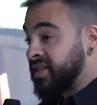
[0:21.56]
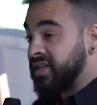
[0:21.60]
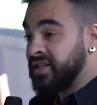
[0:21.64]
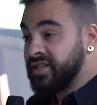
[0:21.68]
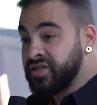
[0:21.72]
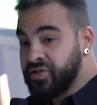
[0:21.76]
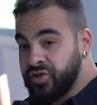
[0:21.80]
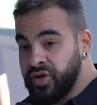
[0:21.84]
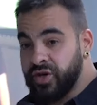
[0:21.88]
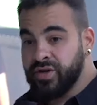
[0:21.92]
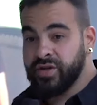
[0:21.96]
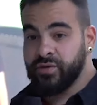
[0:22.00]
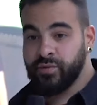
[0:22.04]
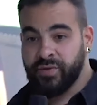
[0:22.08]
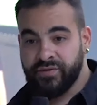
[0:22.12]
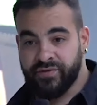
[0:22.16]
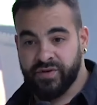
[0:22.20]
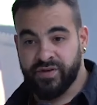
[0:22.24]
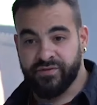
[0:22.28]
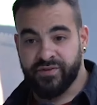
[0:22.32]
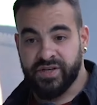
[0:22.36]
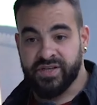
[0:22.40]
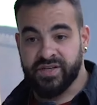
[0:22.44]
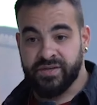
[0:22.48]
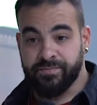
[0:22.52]
basically started with
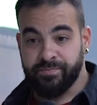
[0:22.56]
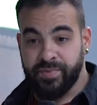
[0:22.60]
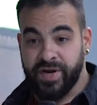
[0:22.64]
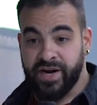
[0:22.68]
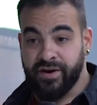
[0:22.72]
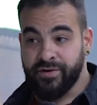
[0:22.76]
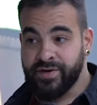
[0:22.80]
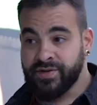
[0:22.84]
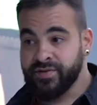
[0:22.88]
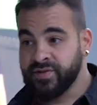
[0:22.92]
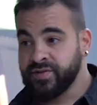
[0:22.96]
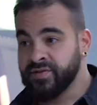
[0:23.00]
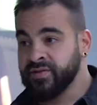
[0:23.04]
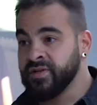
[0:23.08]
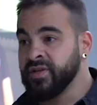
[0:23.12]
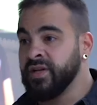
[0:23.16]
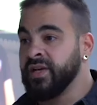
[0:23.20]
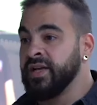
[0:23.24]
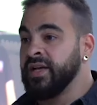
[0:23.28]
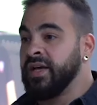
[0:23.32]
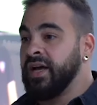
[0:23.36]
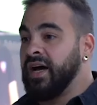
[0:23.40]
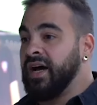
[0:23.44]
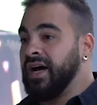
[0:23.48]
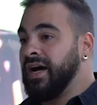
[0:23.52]
an event in
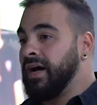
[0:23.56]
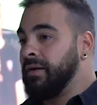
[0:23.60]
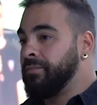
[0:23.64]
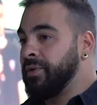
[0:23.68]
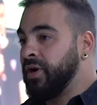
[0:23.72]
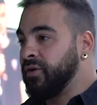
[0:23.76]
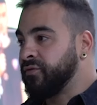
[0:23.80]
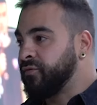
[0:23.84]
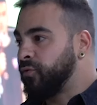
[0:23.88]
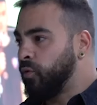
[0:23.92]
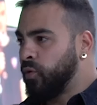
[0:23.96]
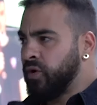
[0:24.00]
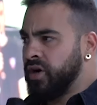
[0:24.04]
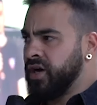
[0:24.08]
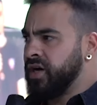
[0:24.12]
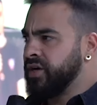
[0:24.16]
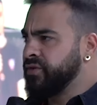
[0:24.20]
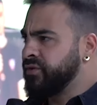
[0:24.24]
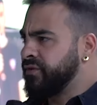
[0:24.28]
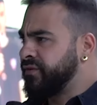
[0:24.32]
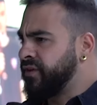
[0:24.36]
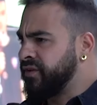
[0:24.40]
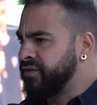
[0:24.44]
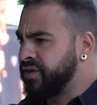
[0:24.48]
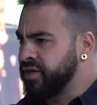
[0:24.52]
Paris, uh, about
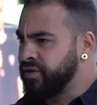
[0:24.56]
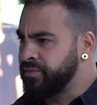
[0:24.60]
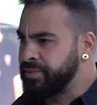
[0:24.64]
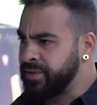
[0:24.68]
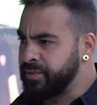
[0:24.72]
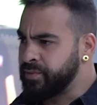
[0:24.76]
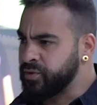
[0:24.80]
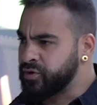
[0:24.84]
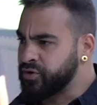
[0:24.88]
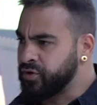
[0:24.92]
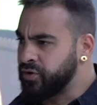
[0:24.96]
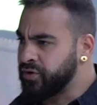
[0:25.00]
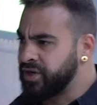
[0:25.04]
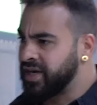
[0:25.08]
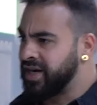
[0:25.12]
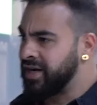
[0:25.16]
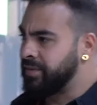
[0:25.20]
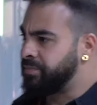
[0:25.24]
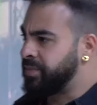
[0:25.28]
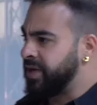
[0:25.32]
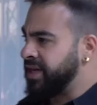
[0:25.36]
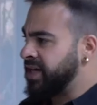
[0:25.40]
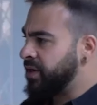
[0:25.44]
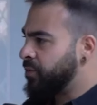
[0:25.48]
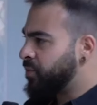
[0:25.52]
400, 500 people showed
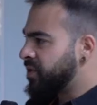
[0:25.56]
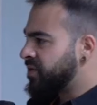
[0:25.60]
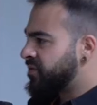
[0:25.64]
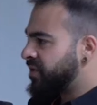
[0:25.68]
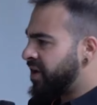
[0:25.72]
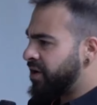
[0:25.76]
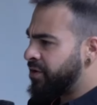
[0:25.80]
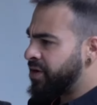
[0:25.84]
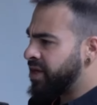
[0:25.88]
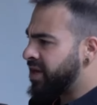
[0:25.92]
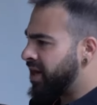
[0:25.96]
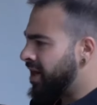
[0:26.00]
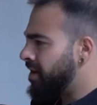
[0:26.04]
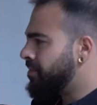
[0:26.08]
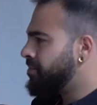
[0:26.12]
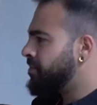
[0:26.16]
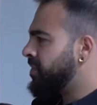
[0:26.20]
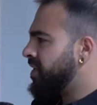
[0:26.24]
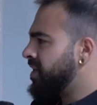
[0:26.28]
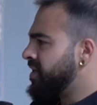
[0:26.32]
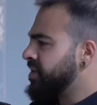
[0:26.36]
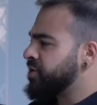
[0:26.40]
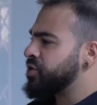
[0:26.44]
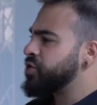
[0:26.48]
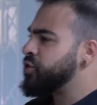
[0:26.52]
up, and it was very
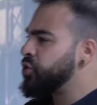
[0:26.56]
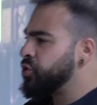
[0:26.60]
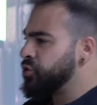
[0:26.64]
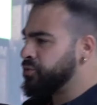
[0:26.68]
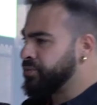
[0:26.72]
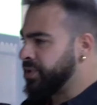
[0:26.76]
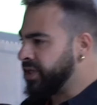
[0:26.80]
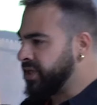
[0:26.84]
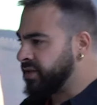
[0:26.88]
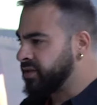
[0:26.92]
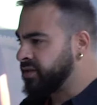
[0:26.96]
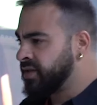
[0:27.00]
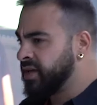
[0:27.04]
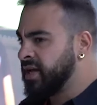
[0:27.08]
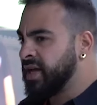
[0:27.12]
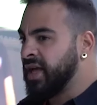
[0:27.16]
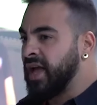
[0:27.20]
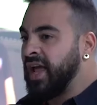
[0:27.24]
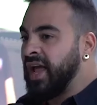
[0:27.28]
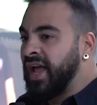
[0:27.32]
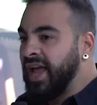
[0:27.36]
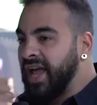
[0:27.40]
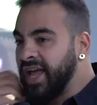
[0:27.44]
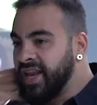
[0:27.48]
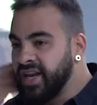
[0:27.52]
unassuming.
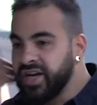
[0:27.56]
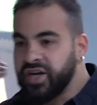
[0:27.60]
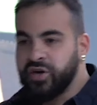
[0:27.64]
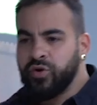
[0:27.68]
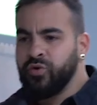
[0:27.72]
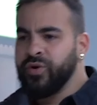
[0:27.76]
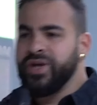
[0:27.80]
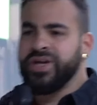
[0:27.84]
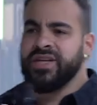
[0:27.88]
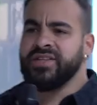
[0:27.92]
And it